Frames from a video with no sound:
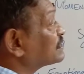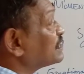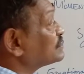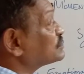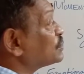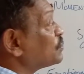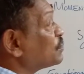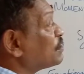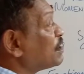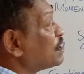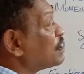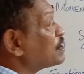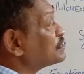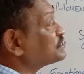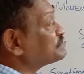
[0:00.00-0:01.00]
has a
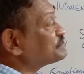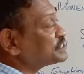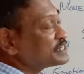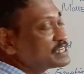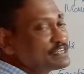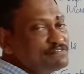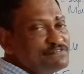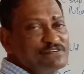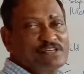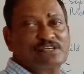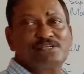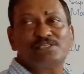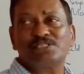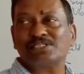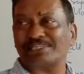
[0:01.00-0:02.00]
lot of
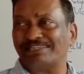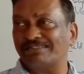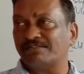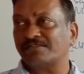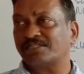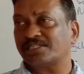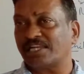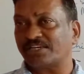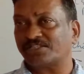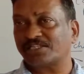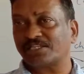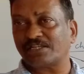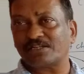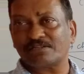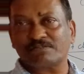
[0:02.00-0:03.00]
significance in this
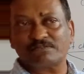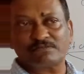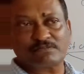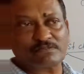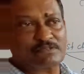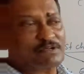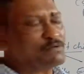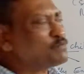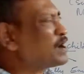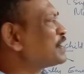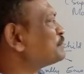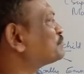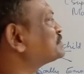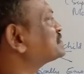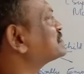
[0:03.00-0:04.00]
lesson.
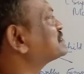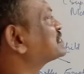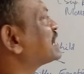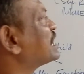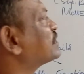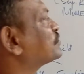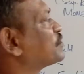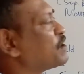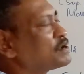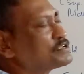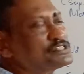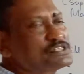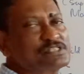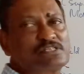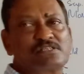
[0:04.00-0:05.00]
Why was the child
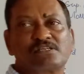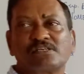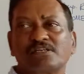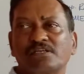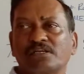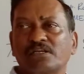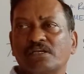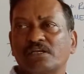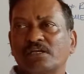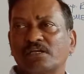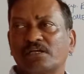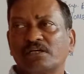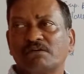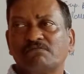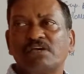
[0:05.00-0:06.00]
lost?
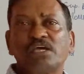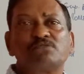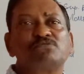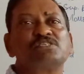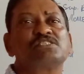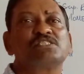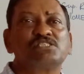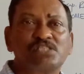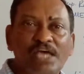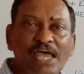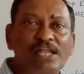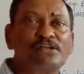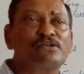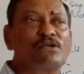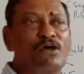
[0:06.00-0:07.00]
Where was the
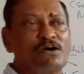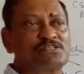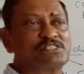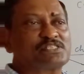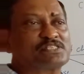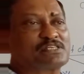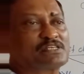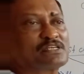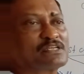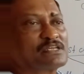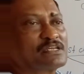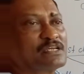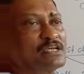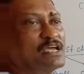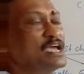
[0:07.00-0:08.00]
child lost?
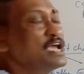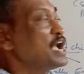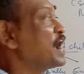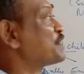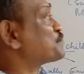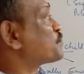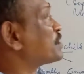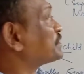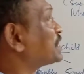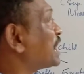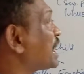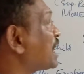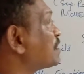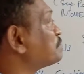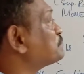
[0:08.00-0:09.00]
And what
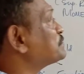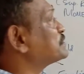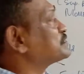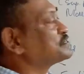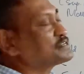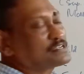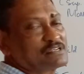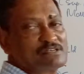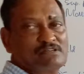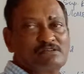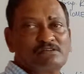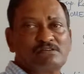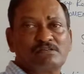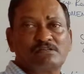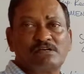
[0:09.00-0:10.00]
happened
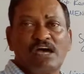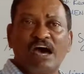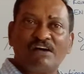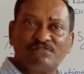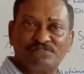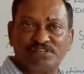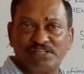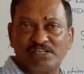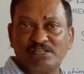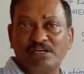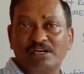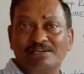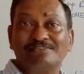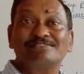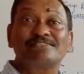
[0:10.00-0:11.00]

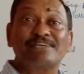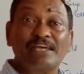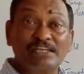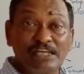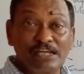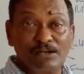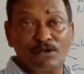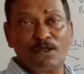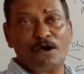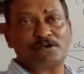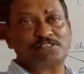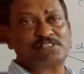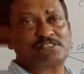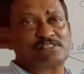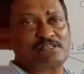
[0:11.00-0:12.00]
after his getting
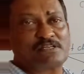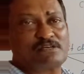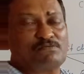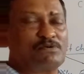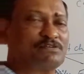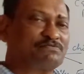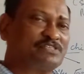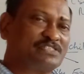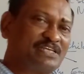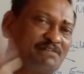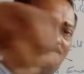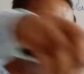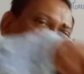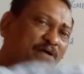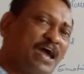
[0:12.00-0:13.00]
lost? What was the
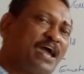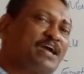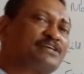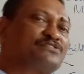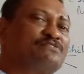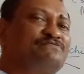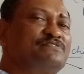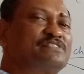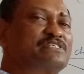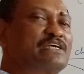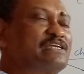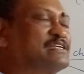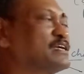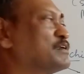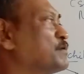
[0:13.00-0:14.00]
impact of his
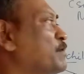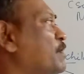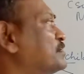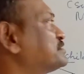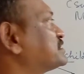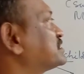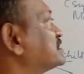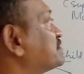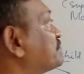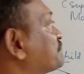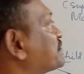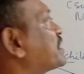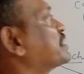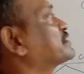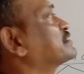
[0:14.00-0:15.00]
getting lost in the
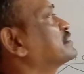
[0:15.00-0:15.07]
fair?